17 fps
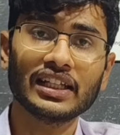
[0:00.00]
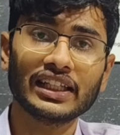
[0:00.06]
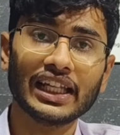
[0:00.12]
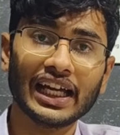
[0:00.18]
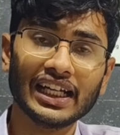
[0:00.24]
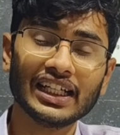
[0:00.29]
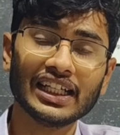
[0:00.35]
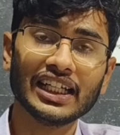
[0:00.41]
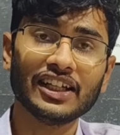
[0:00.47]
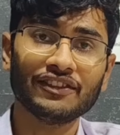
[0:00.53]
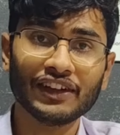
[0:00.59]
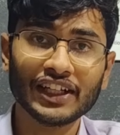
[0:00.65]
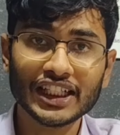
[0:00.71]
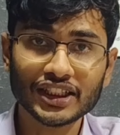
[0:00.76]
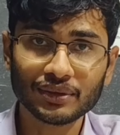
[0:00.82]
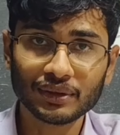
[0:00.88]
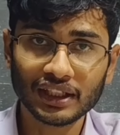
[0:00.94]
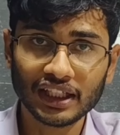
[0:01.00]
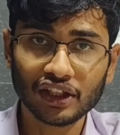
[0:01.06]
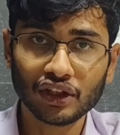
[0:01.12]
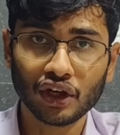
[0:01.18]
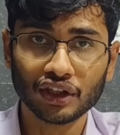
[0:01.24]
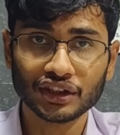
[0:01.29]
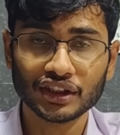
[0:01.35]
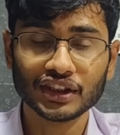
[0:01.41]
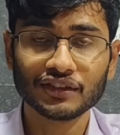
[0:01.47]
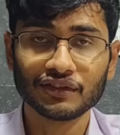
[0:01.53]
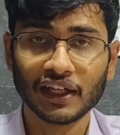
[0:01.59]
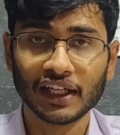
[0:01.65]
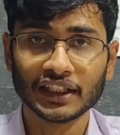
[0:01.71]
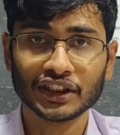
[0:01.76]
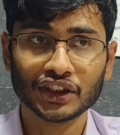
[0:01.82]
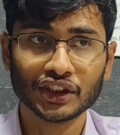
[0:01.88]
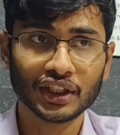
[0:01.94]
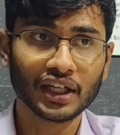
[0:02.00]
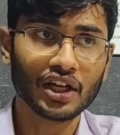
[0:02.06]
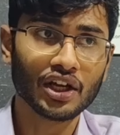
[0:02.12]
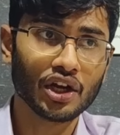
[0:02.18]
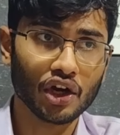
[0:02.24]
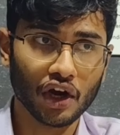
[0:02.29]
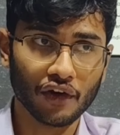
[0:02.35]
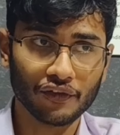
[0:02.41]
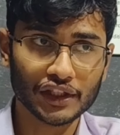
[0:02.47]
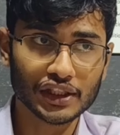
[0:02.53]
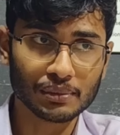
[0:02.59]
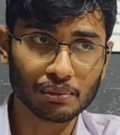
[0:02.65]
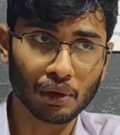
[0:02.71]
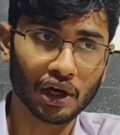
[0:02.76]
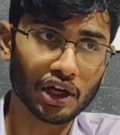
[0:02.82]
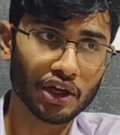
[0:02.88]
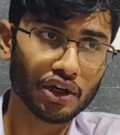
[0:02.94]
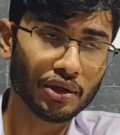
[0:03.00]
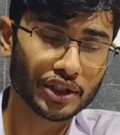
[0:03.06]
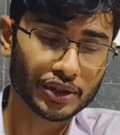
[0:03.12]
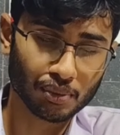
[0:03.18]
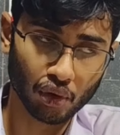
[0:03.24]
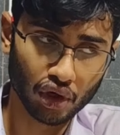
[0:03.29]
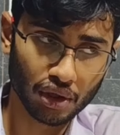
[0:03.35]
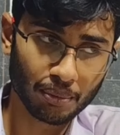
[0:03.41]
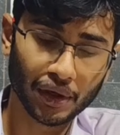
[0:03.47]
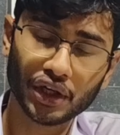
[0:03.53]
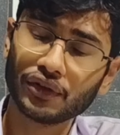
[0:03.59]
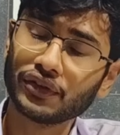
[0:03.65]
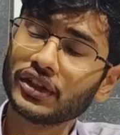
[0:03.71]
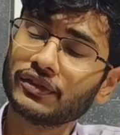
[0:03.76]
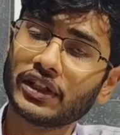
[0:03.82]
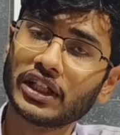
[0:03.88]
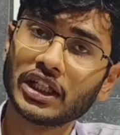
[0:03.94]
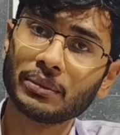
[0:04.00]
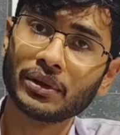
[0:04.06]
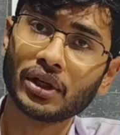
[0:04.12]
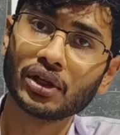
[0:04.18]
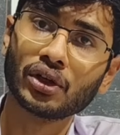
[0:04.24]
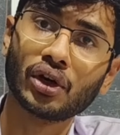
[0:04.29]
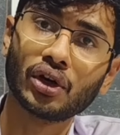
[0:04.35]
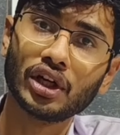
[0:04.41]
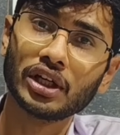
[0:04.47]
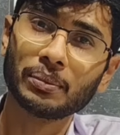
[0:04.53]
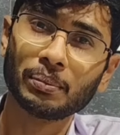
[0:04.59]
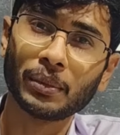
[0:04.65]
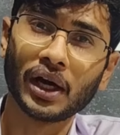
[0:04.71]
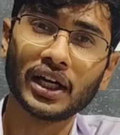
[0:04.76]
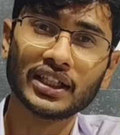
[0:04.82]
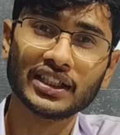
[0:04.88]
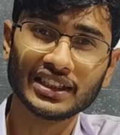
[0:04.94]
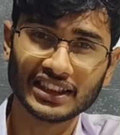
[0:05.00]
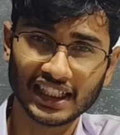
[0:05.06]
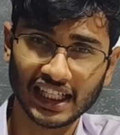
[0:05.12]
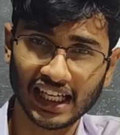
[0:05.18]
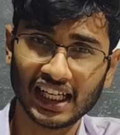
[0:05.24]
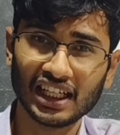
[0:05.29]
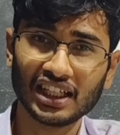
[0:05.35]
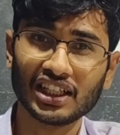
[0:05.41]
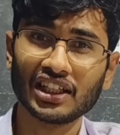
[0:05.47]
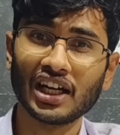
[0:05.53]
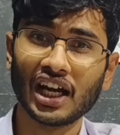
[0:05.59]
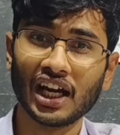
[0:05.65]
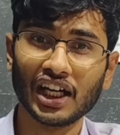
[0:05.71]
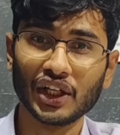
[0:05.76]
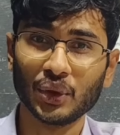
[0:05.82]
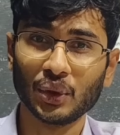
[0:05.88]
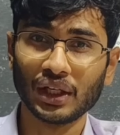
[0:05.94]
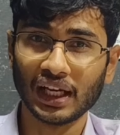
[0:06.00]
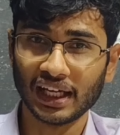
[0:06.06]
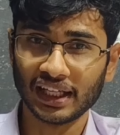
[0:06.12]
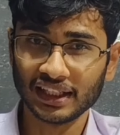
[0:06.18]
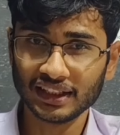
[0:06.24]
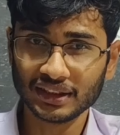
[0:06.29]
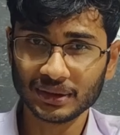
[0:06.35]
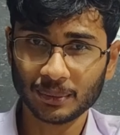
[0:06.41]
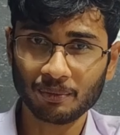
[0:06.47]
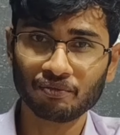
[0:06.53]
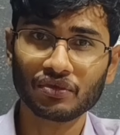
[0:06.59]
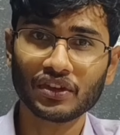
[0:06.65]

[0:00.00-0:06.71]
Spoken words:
That eventually causes fracture of a small part of the vertebra called pars interarticularis.